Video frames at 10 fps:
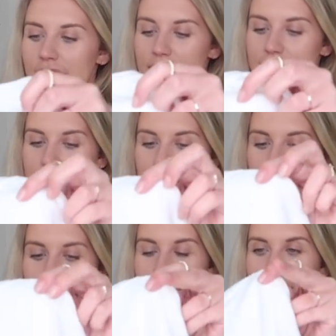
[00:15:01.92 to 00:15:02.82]

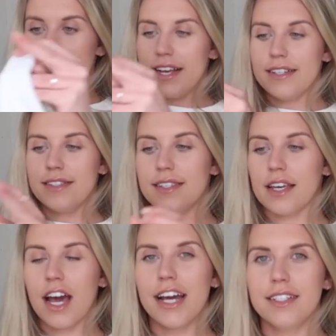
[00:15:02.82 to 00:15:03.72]
item is
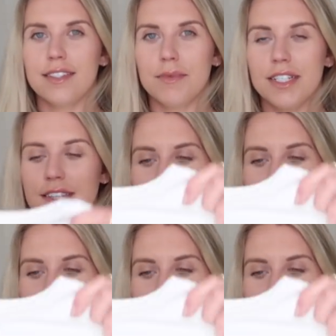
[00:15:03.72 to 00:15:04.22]
kind of similar to